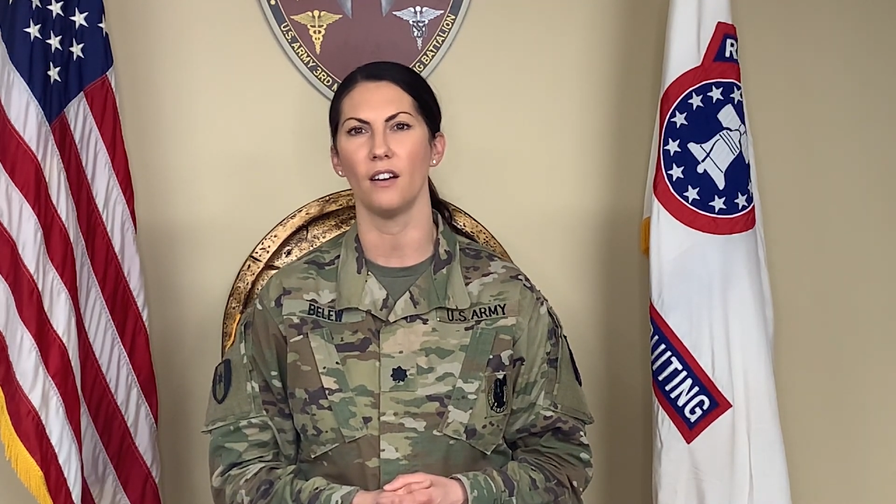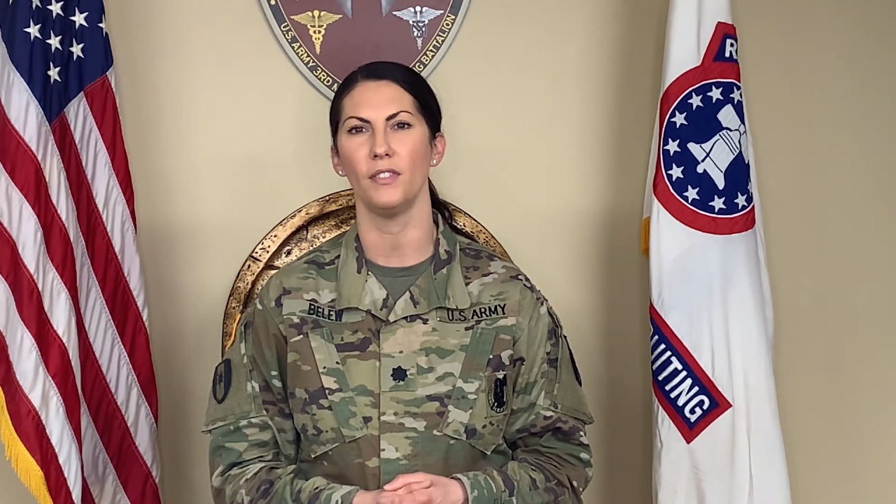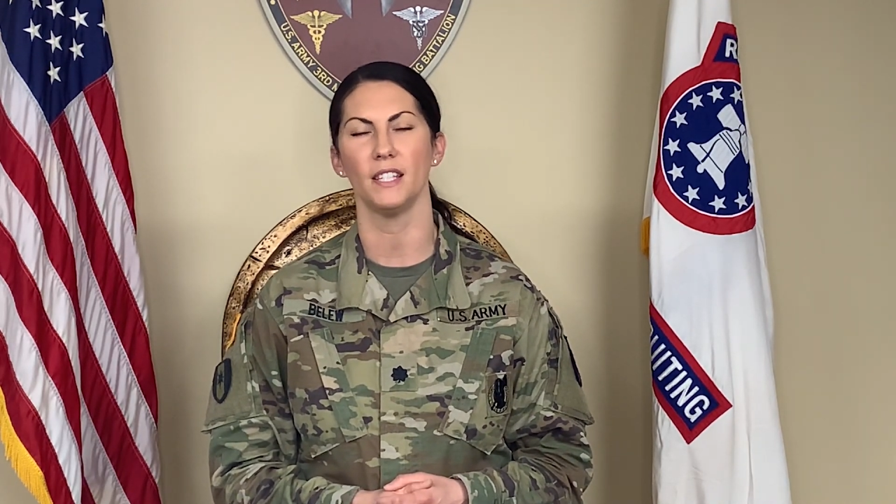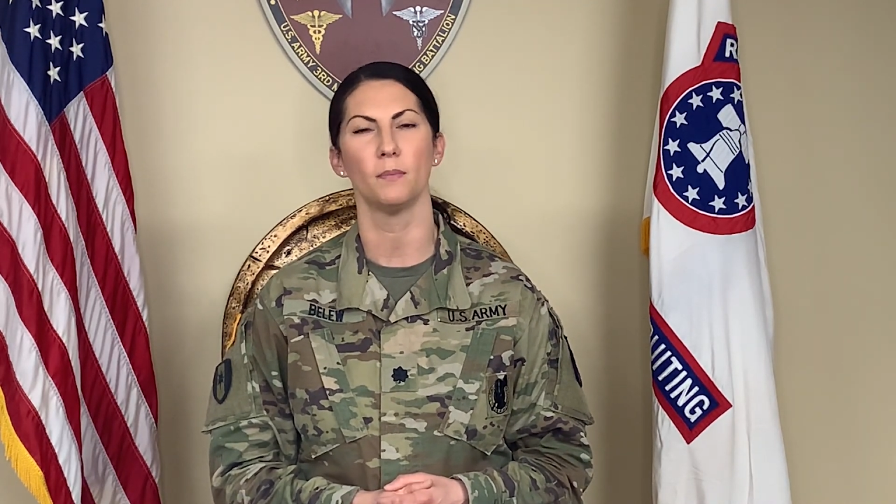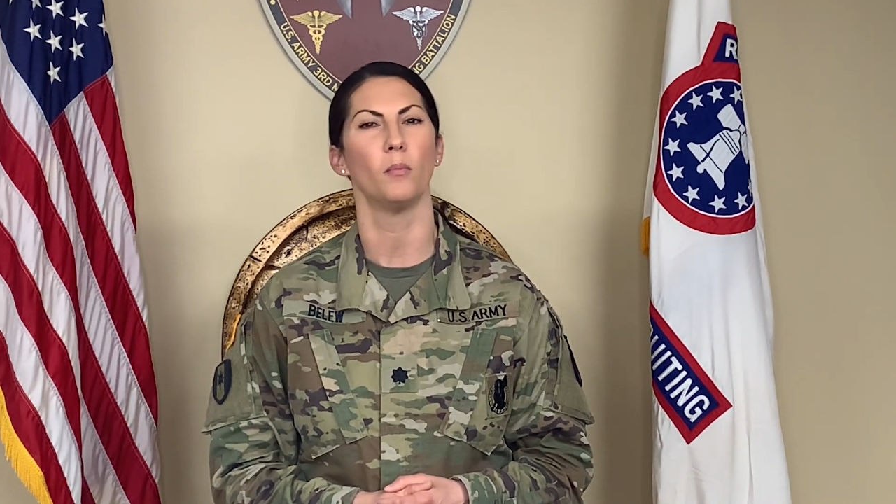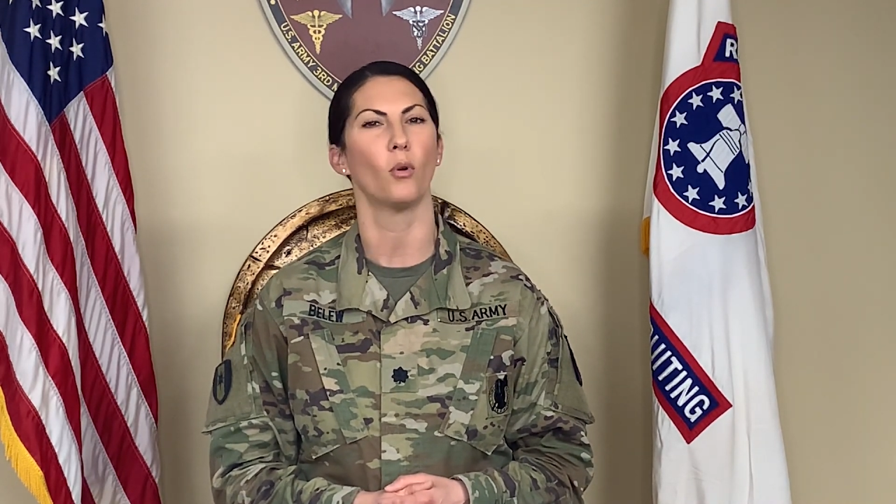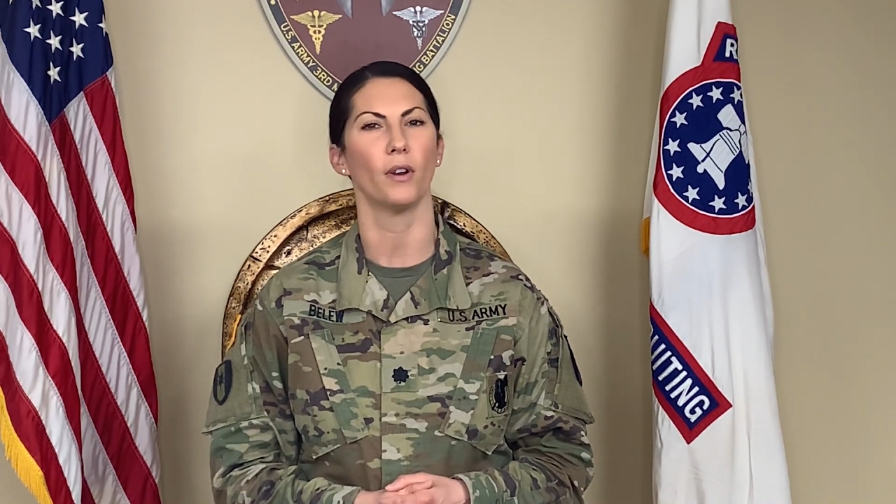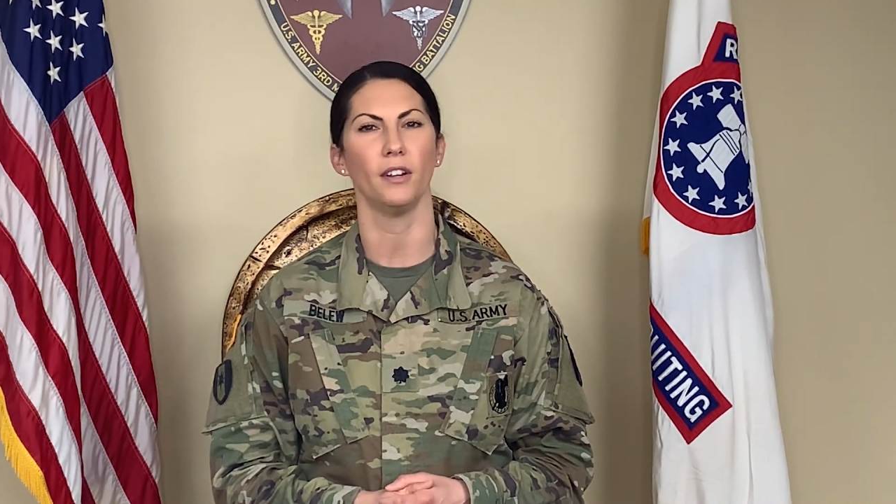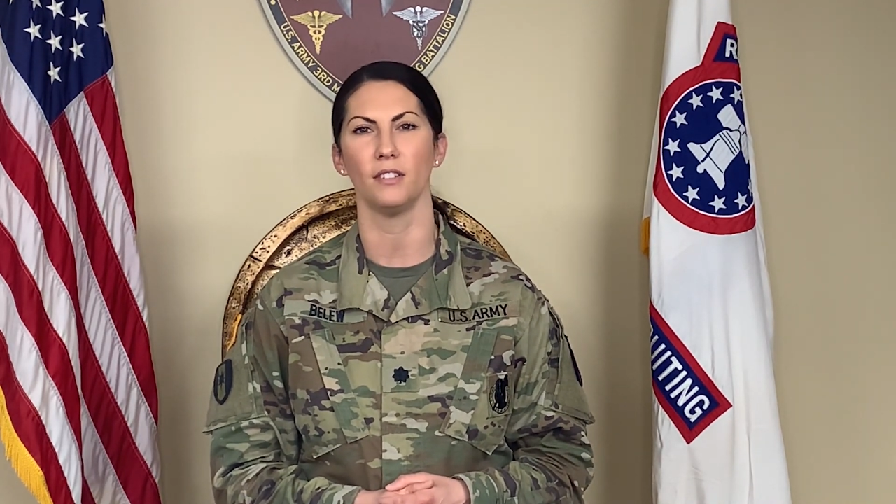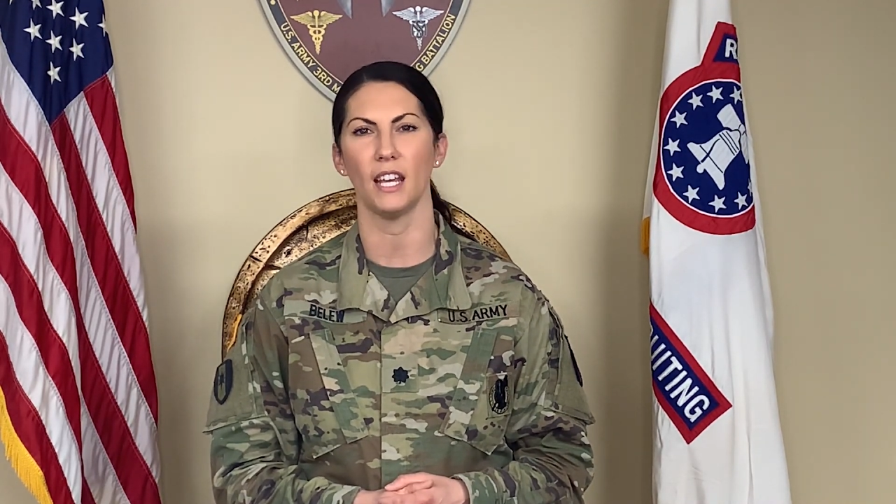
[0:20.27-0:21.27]
of this
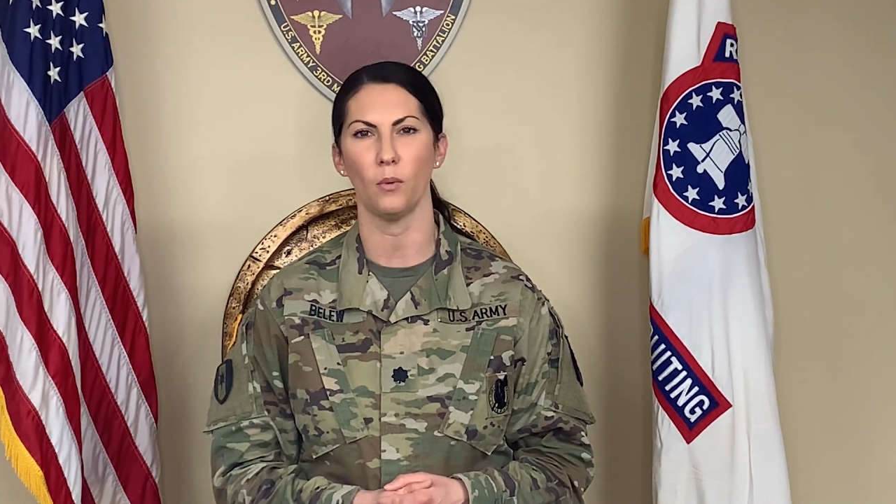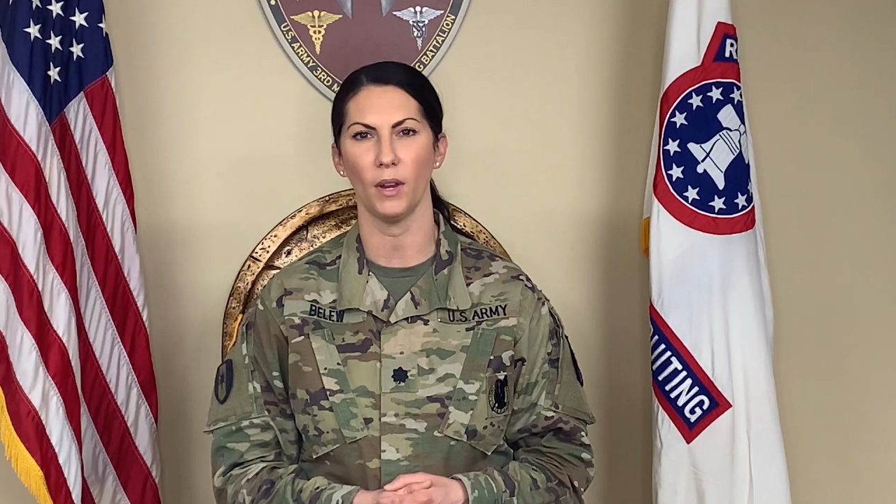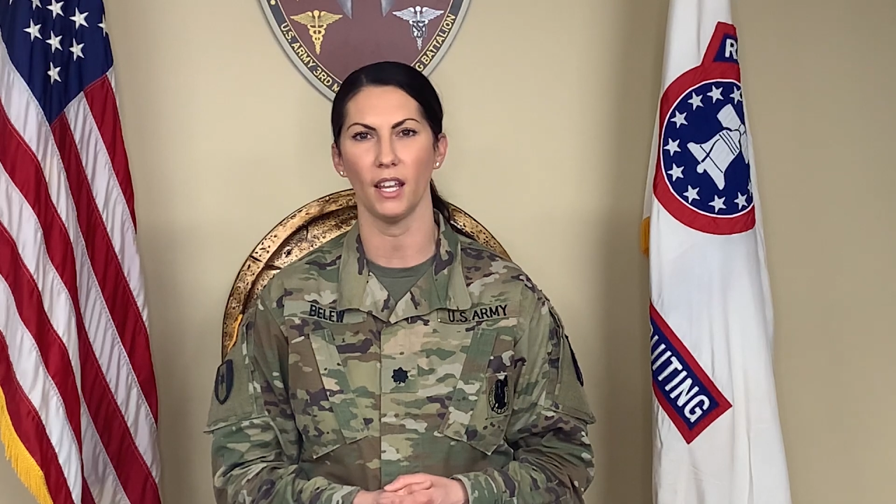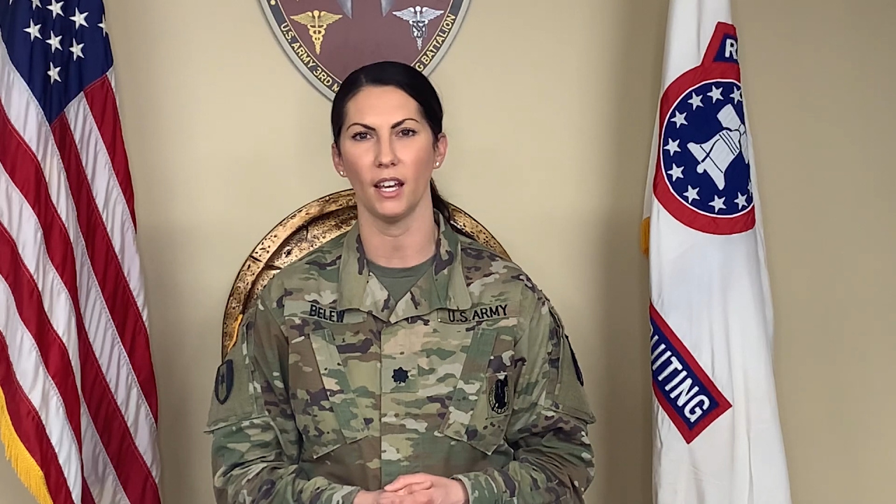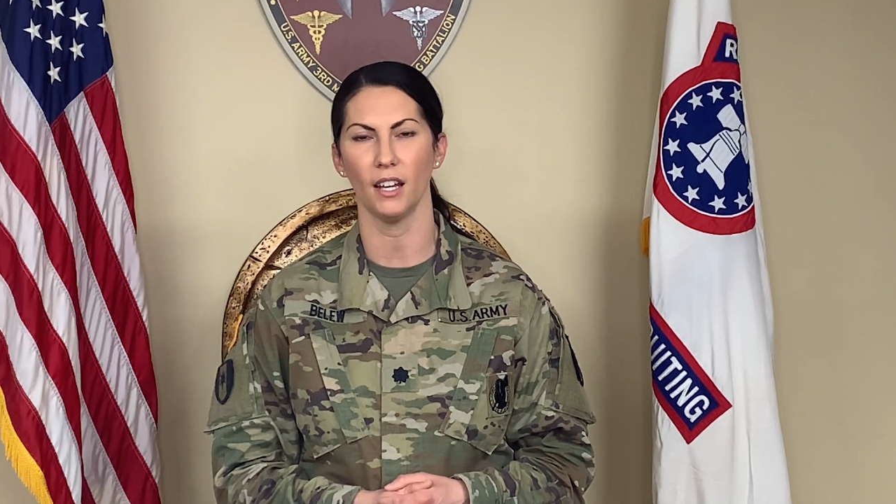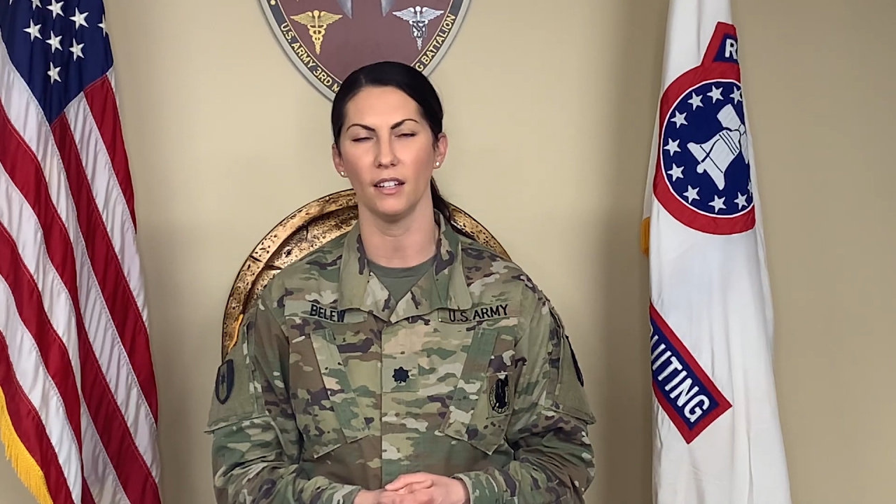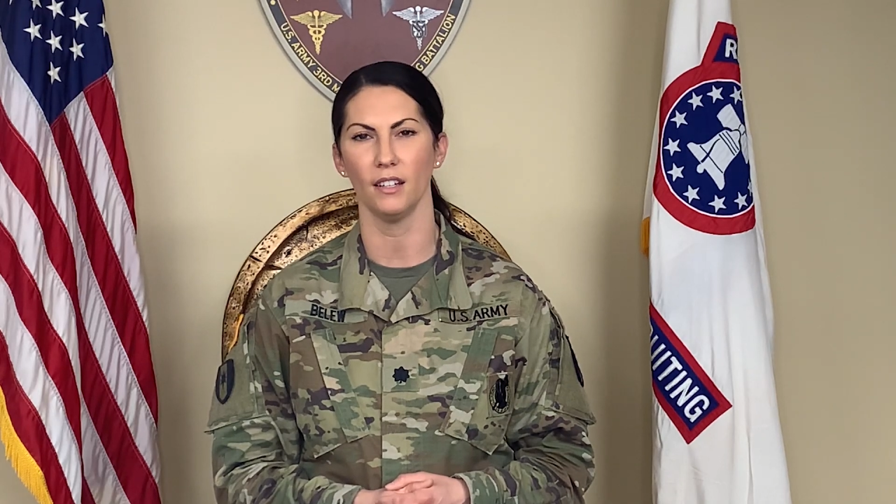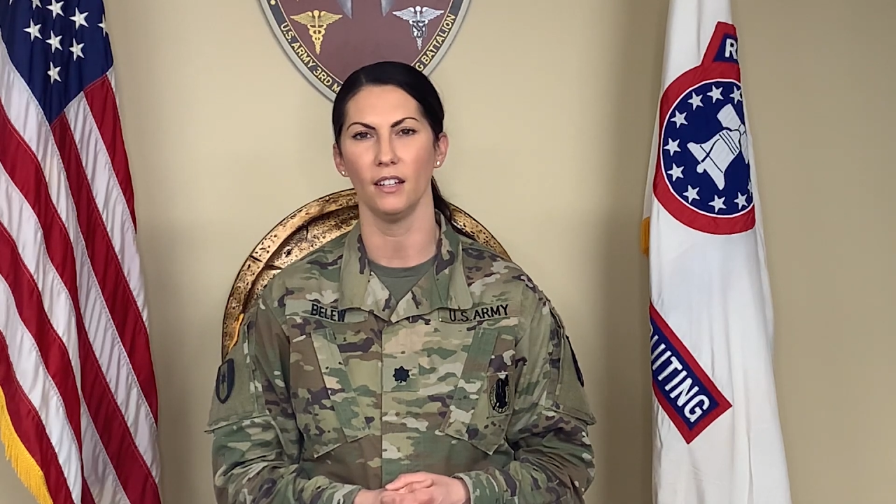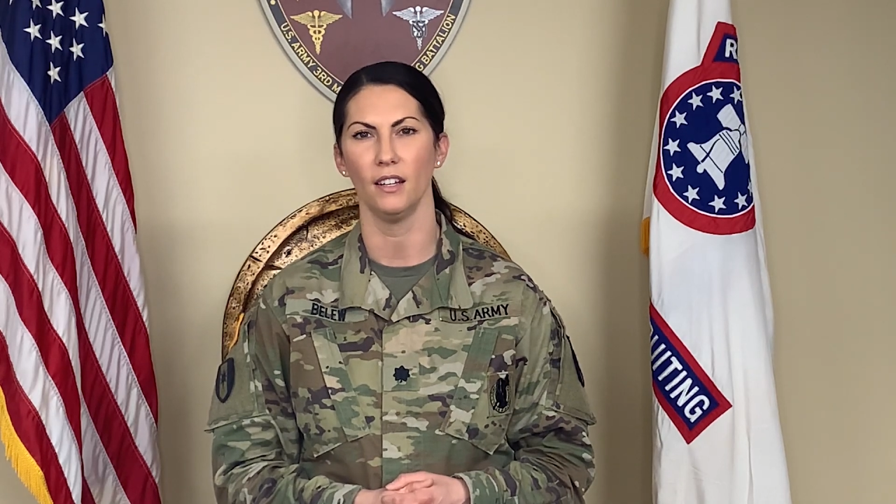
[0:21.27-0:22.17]
Memorial Day weekend.